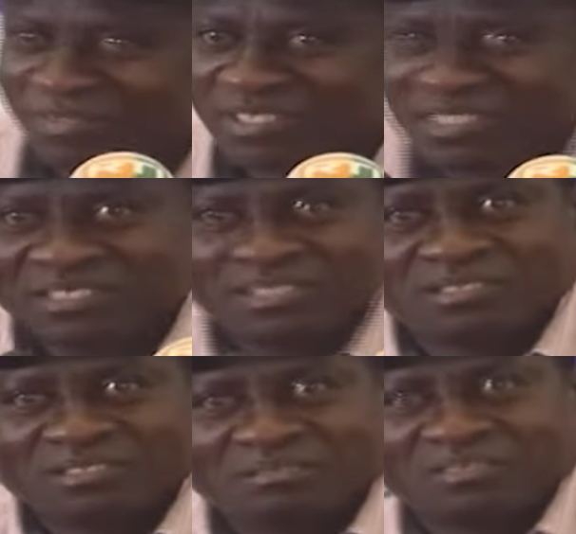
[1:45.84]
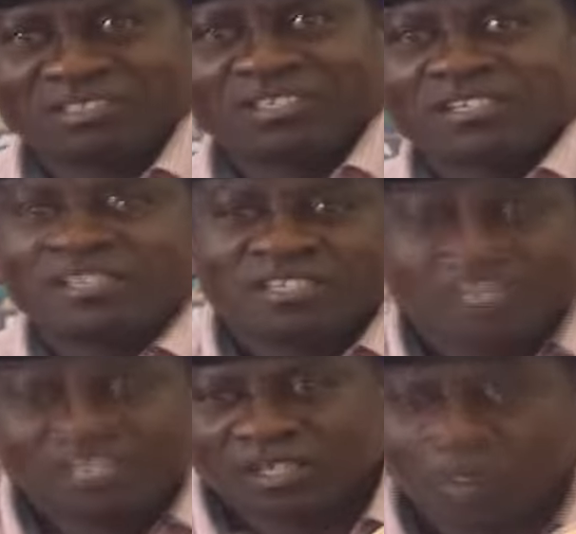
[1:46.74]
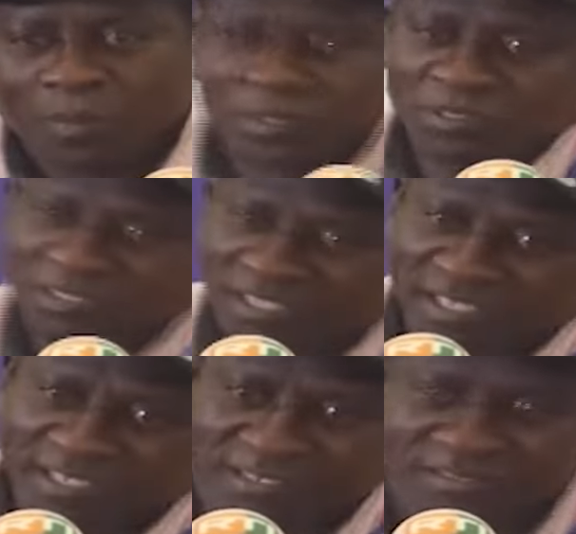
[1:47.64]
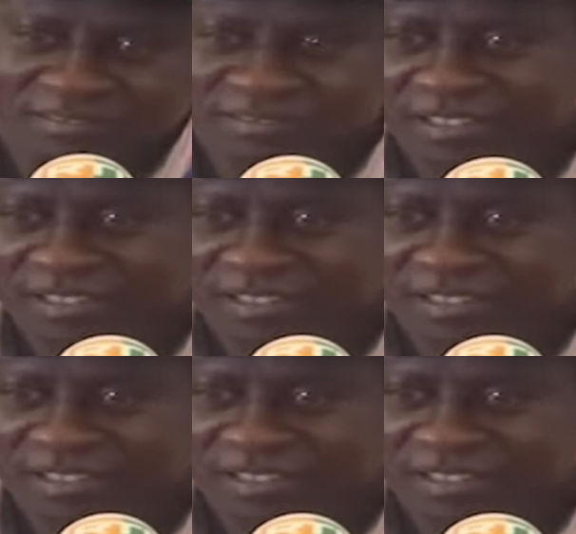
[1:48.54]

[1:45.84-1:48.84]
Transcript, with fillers: For this opportunity again,